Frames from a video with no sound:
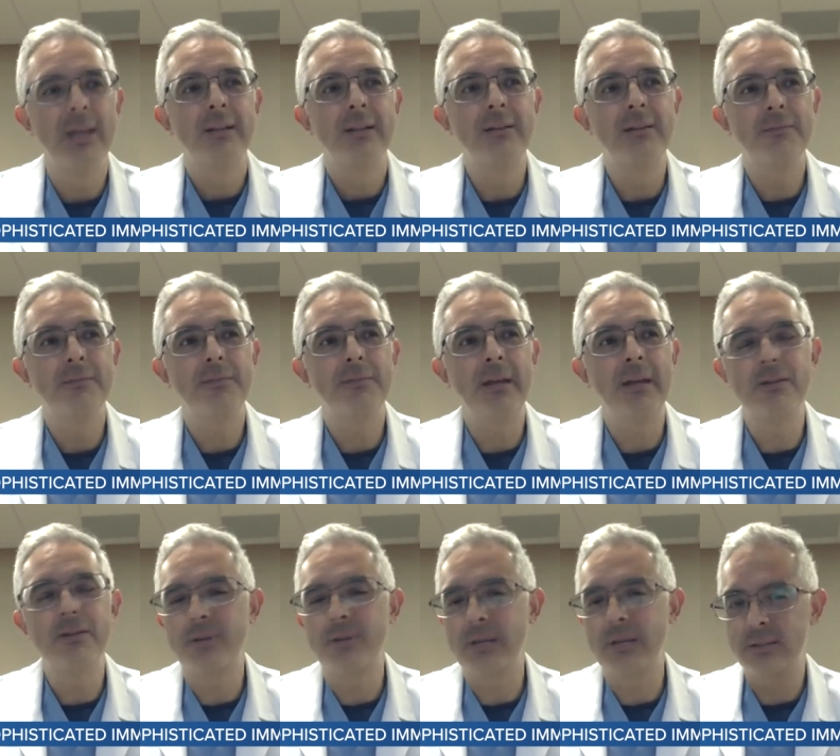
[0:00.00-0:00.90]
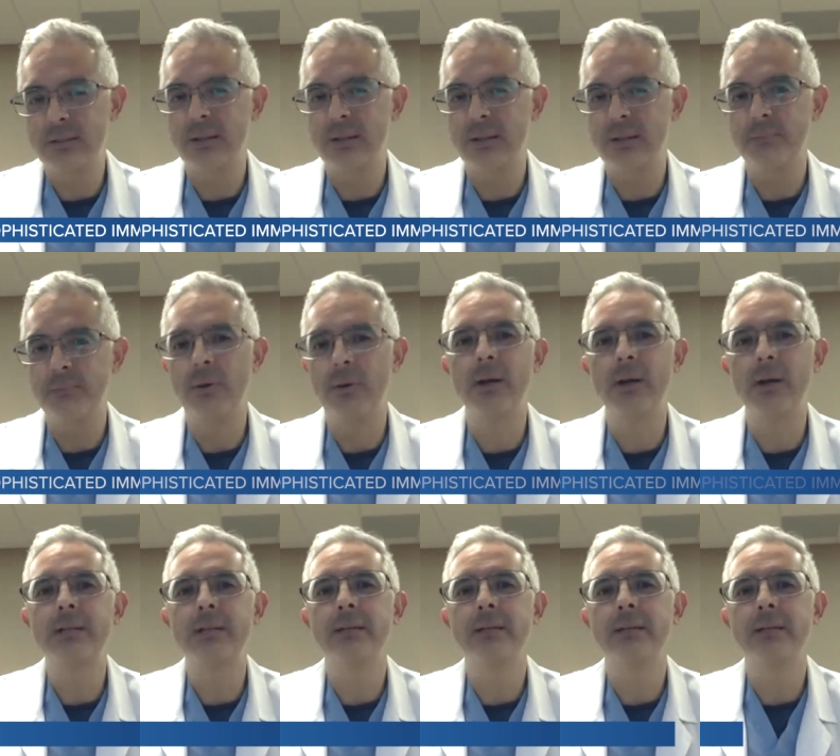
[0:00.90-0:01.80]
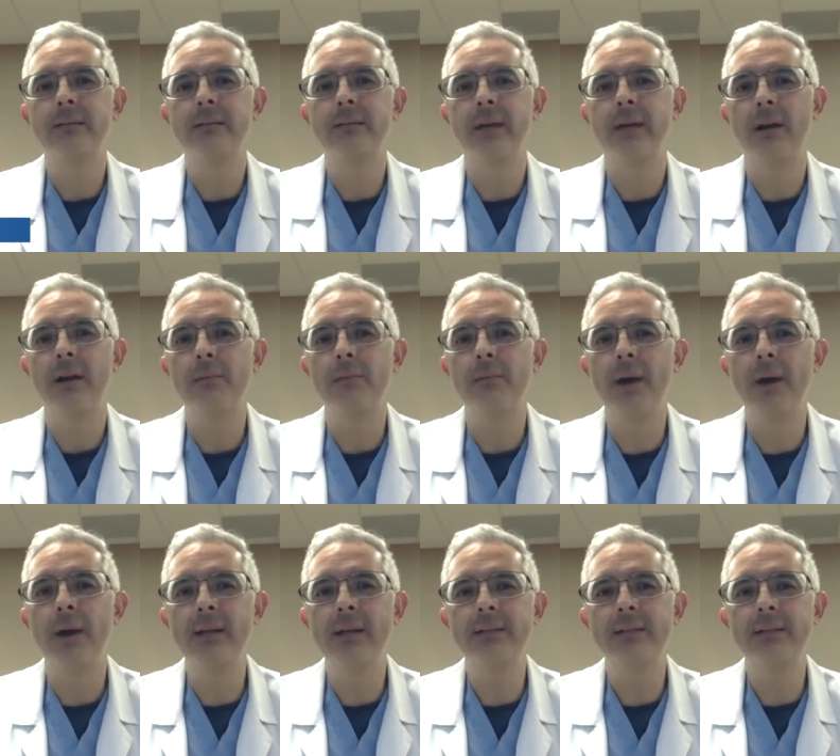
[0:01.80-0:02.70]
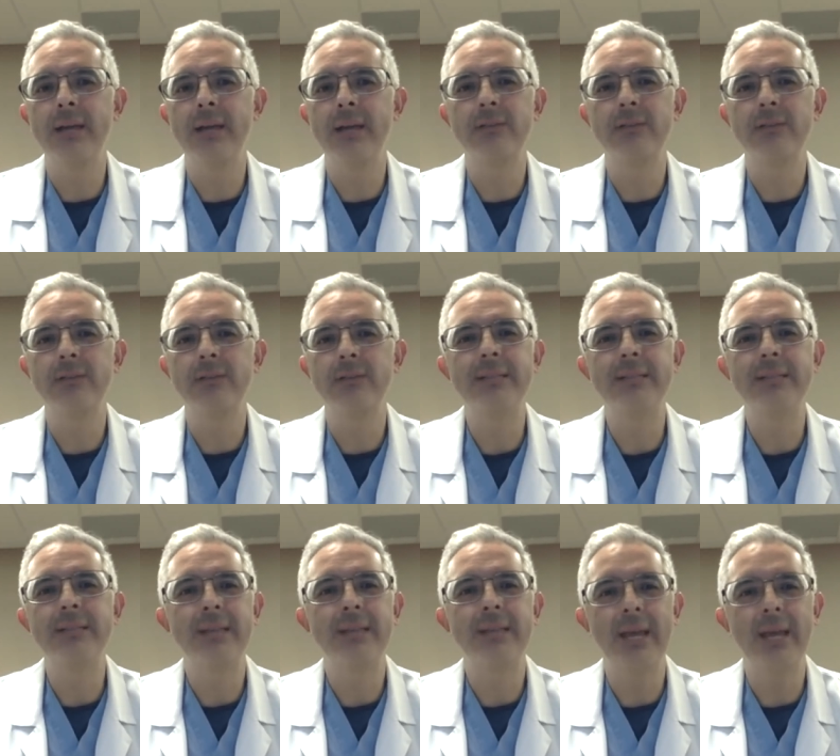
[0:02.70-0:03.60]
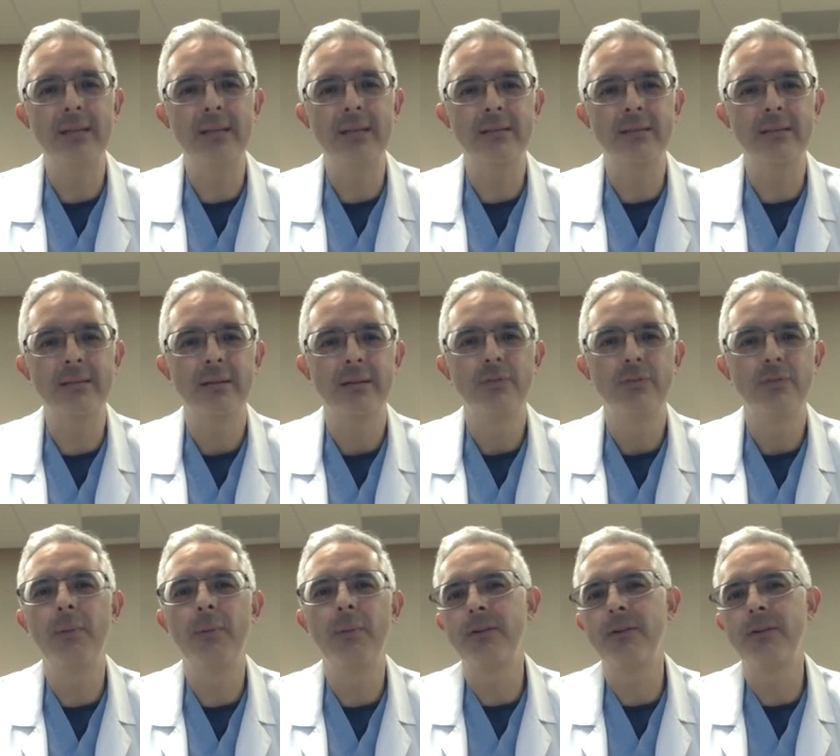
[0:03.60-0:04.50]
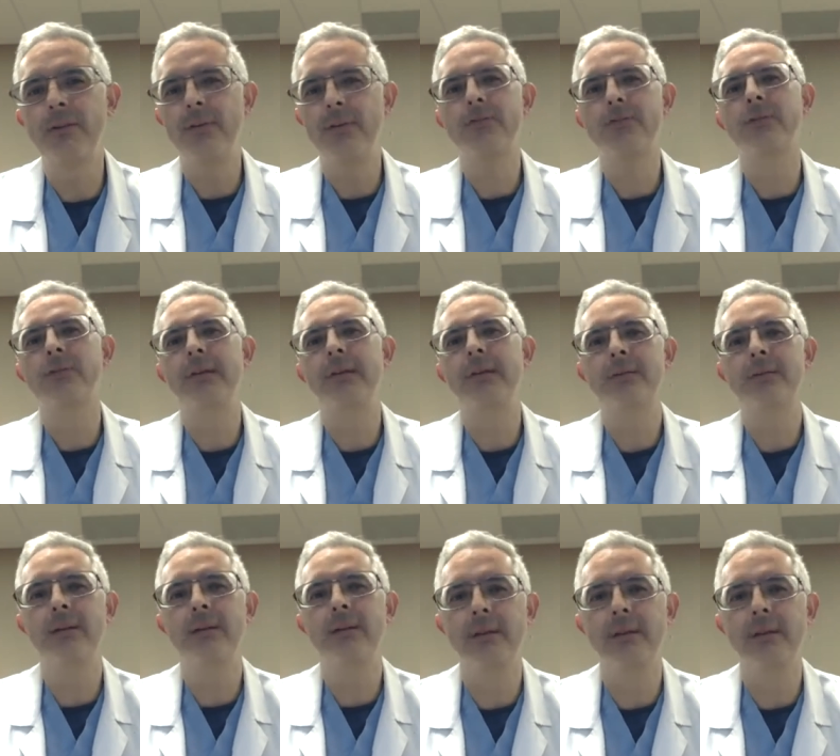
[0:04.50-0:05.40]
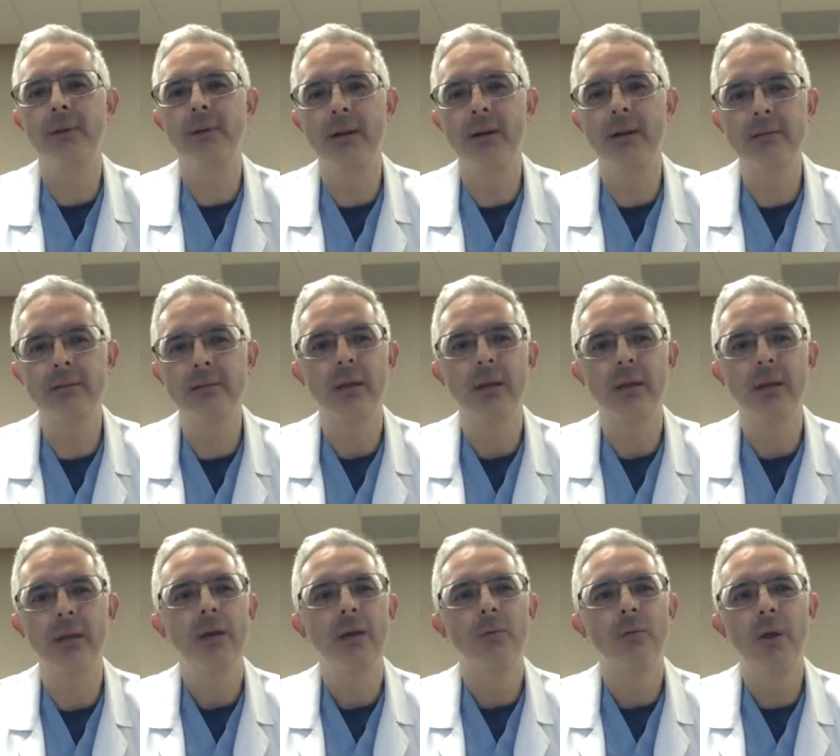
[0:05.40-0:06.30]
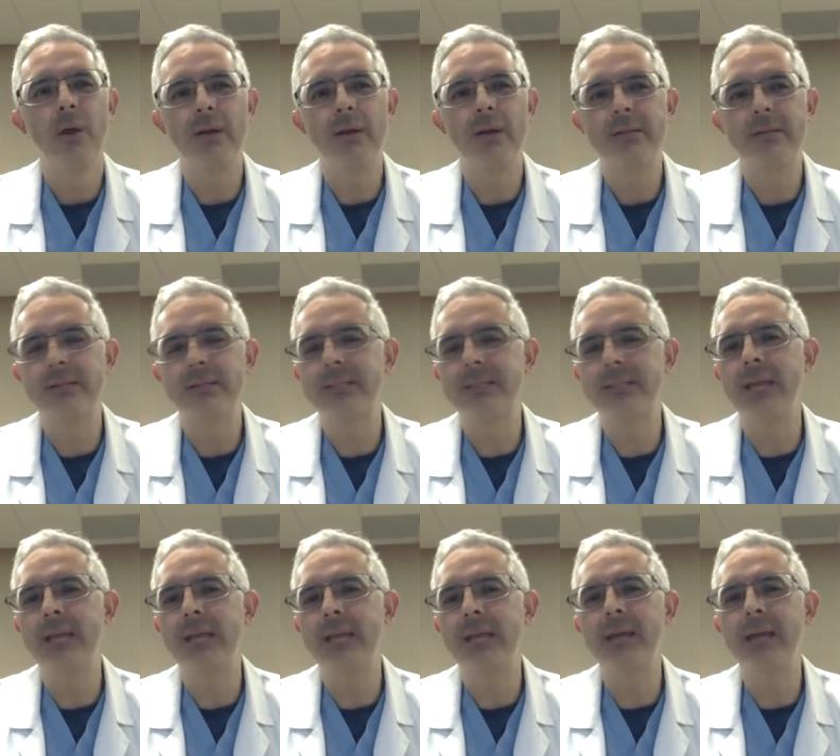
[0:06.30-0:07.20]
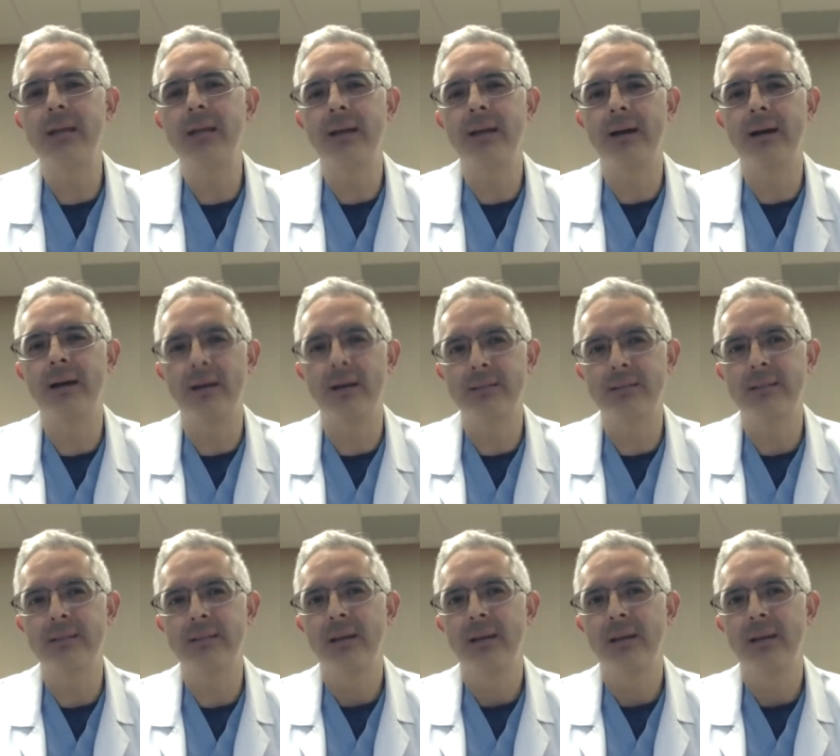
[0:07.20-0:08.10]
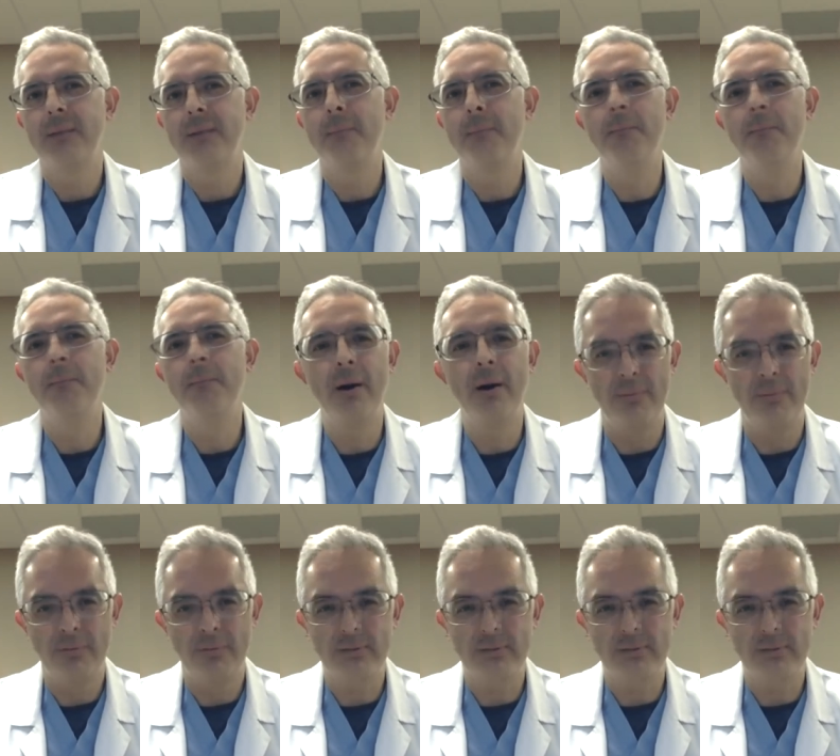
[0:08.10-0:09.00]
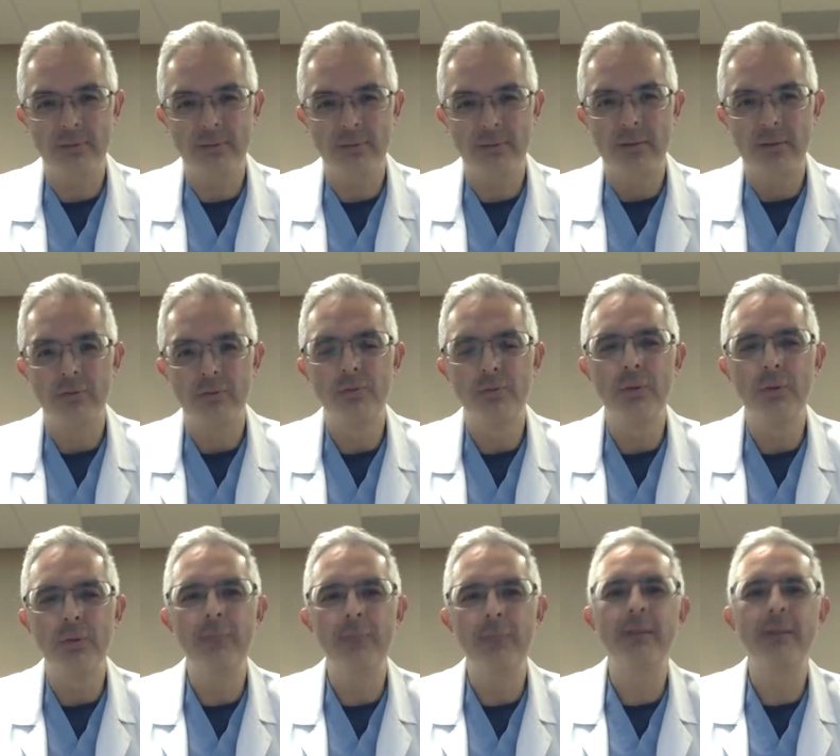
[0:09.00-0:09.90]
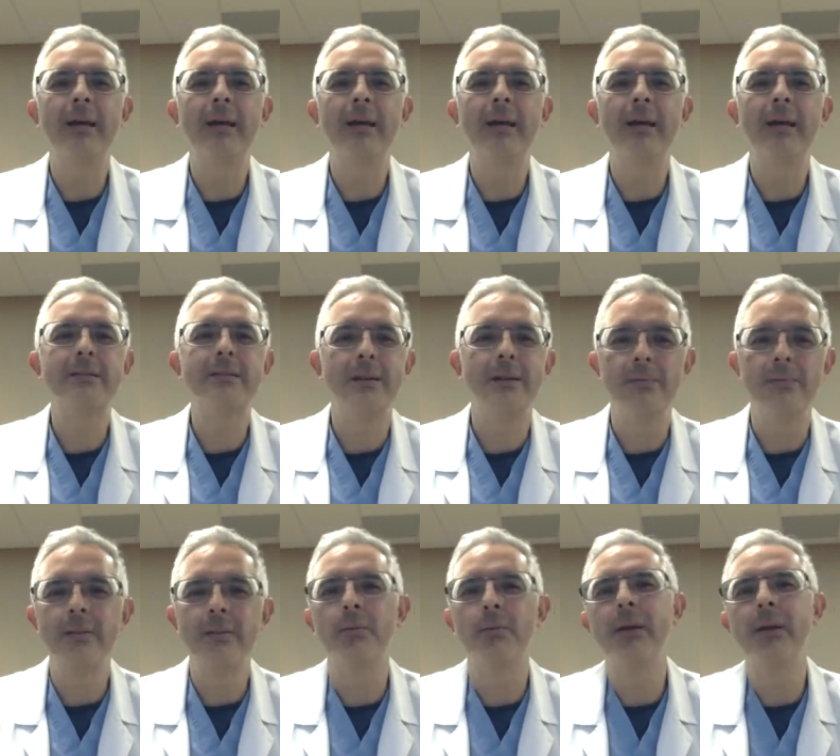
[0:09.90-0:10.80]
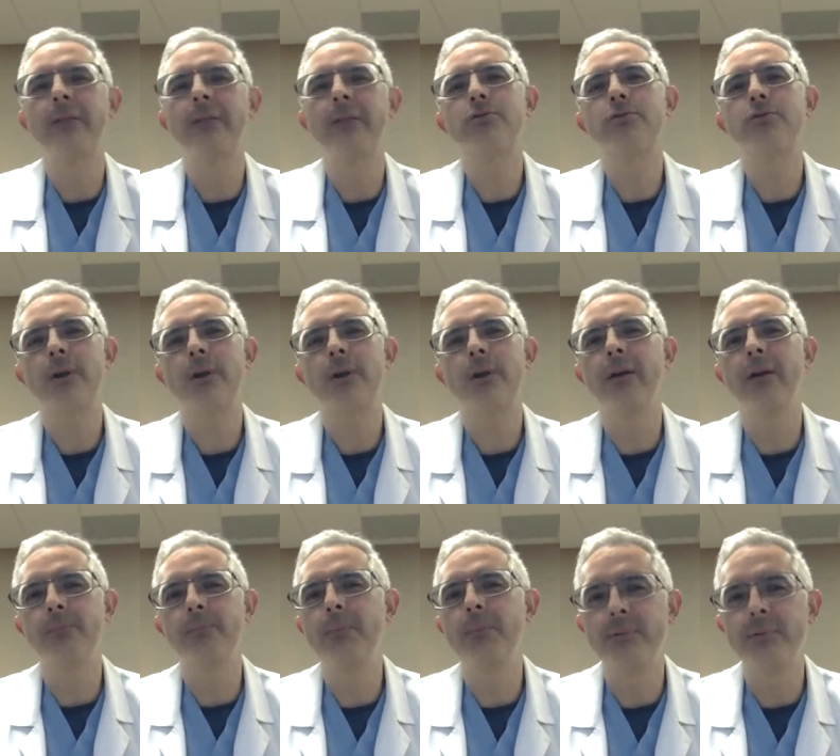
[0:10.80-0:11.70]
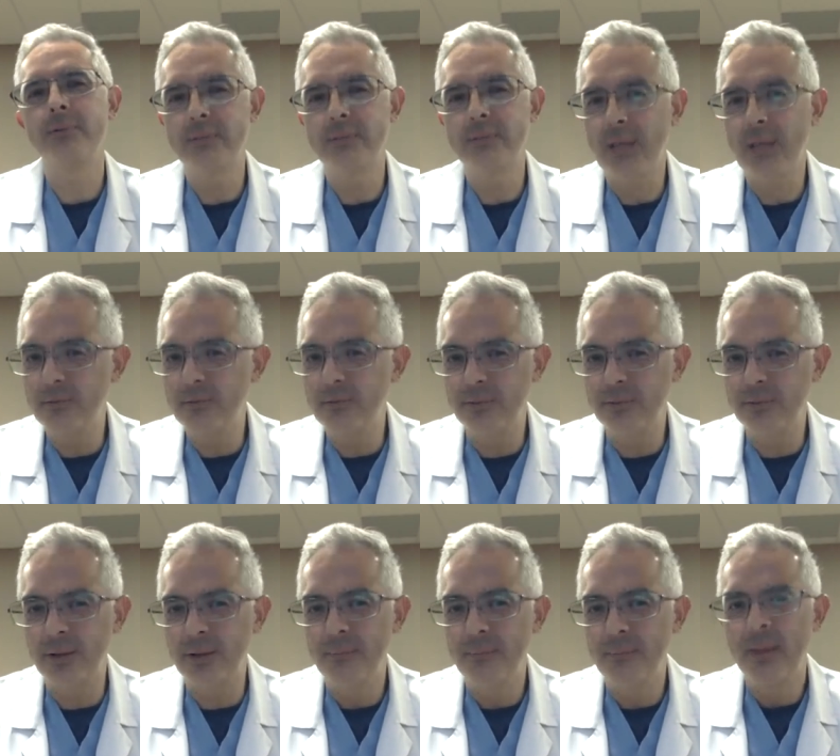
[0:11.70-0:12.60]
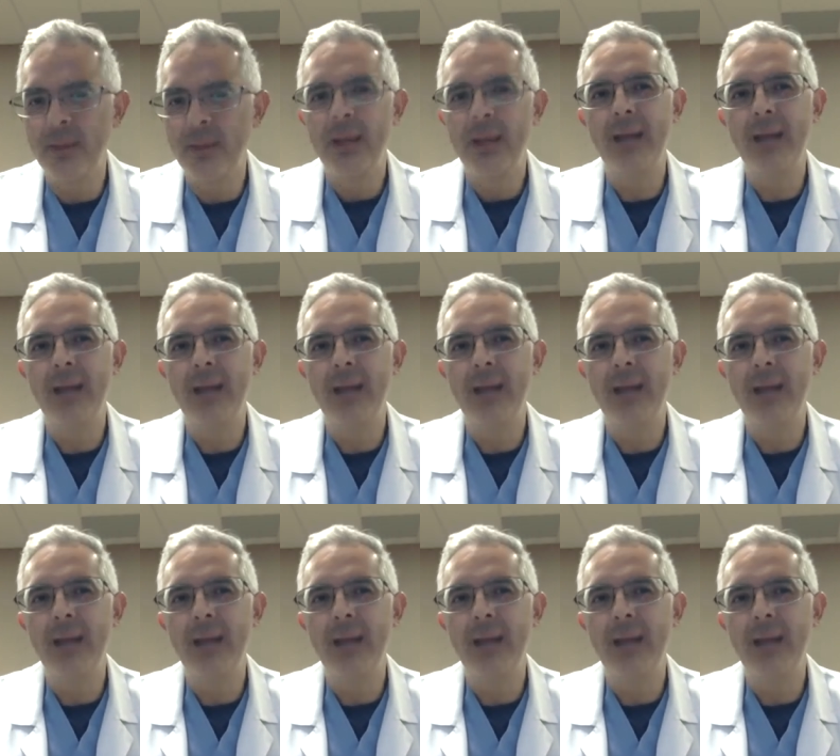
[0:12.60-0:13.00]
The interesting part is that our body takes only days to manufacture these antibodies, whereas it's taken us months to even get something that we can try on people safely.